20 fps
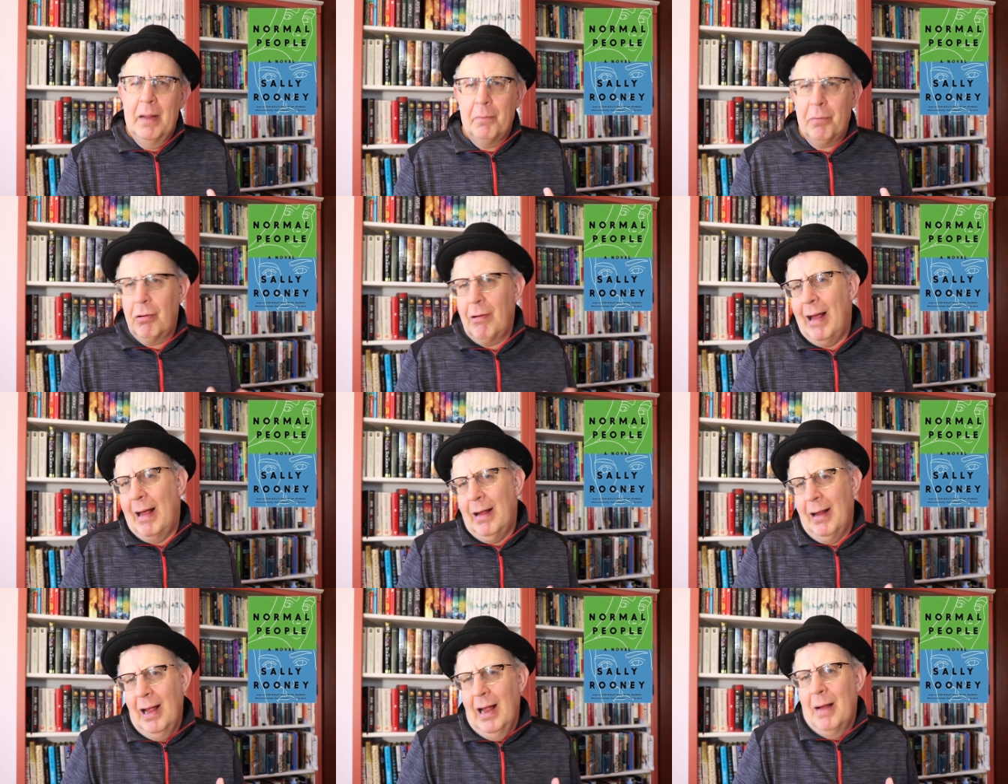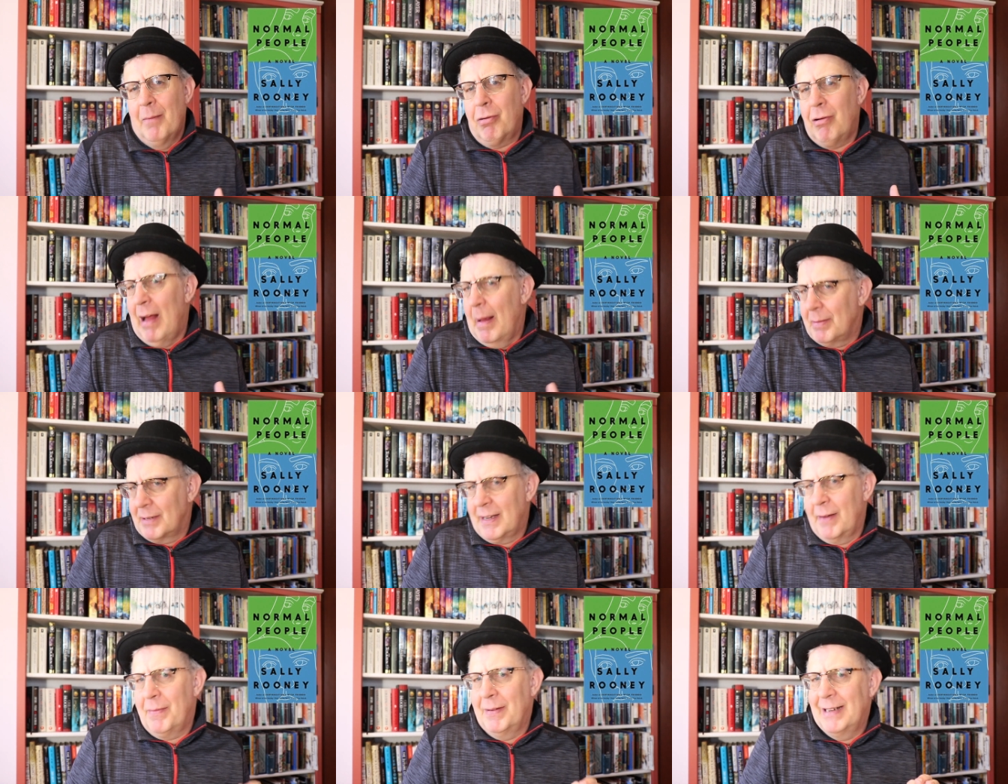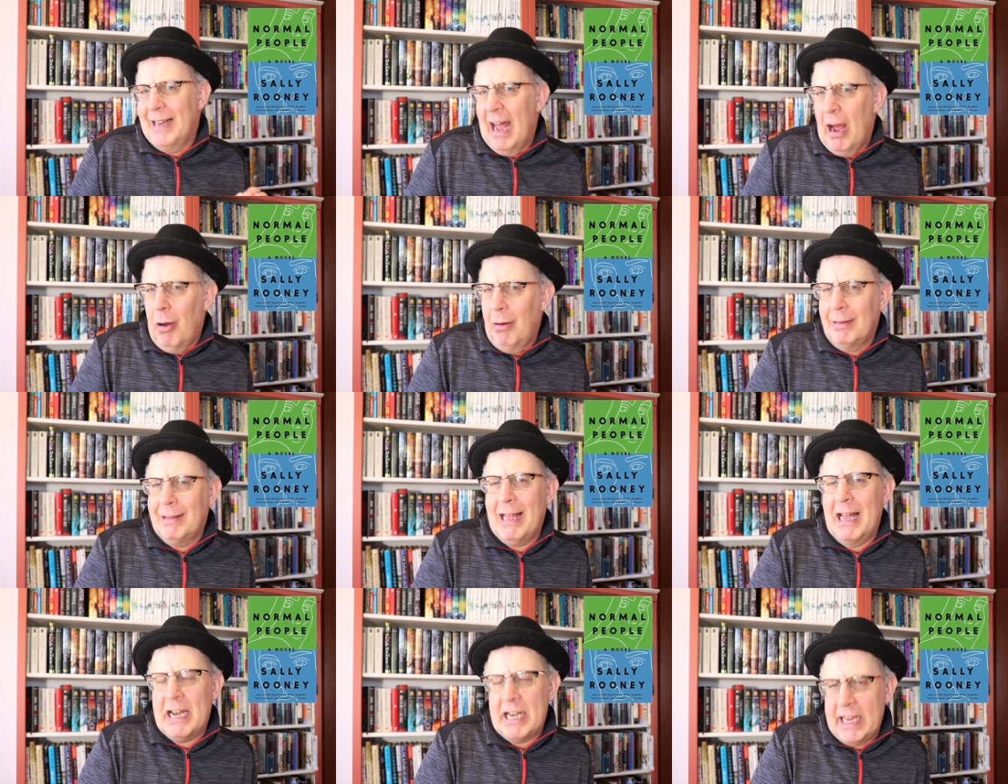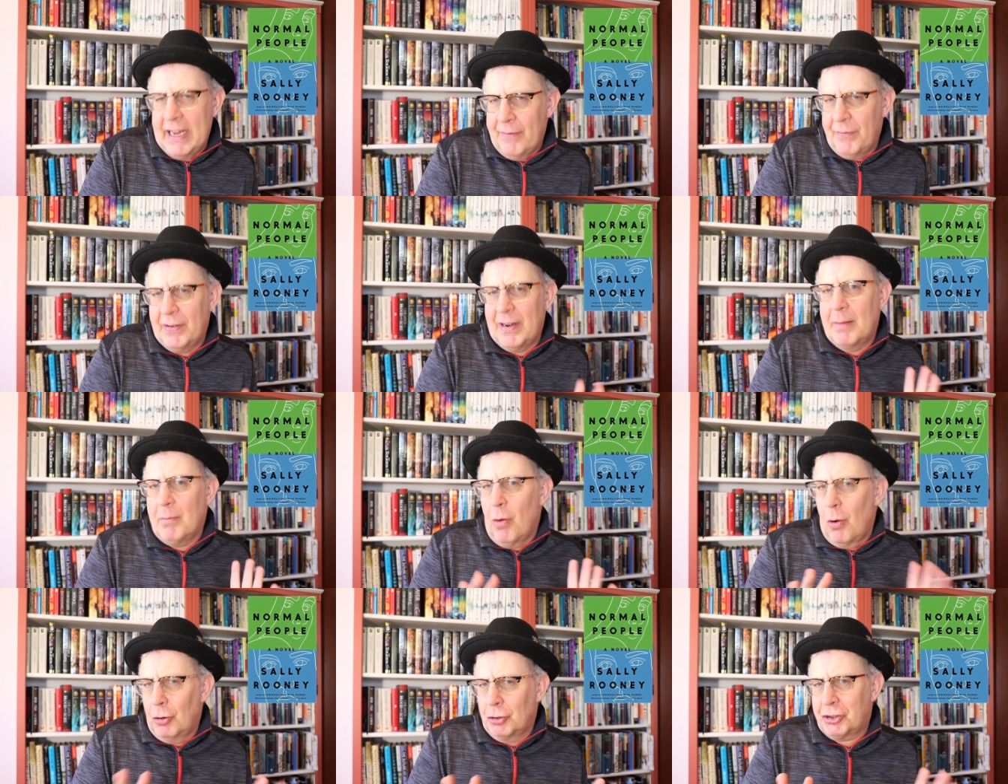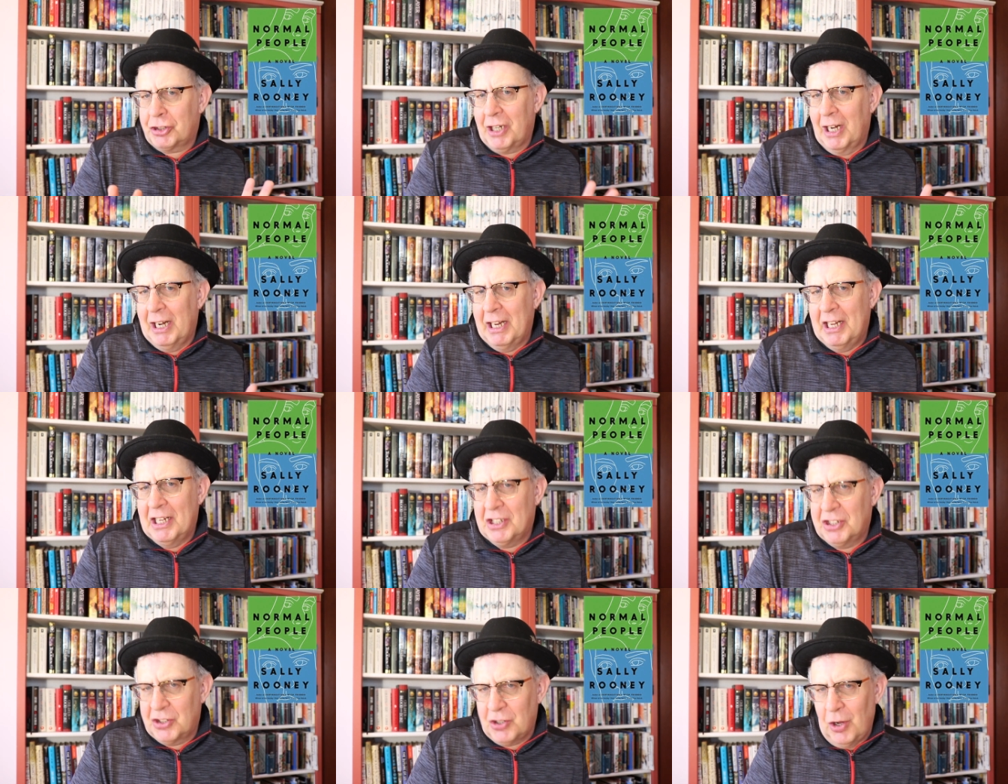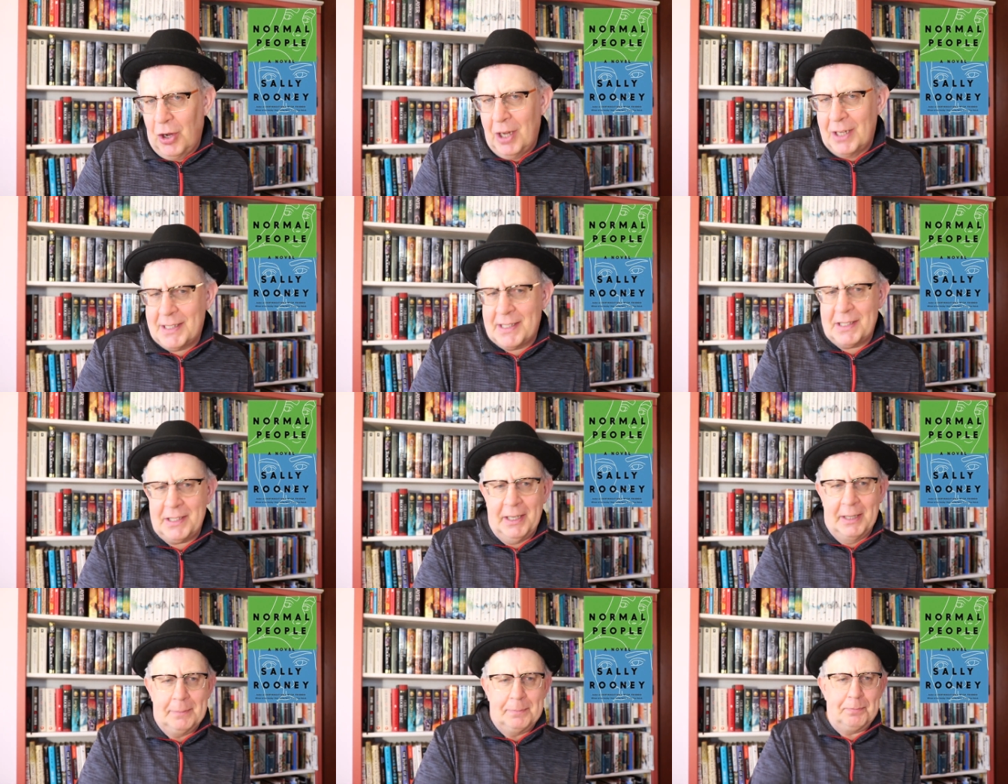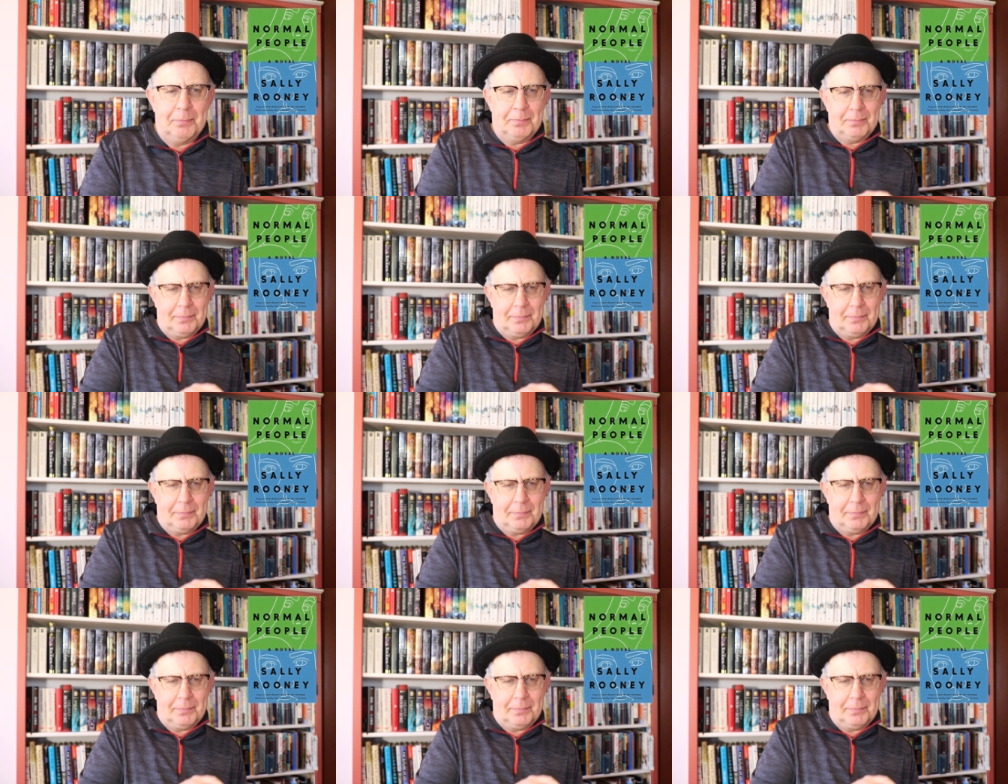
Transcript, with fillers: per perhaps every now and then even emotionally exhausting.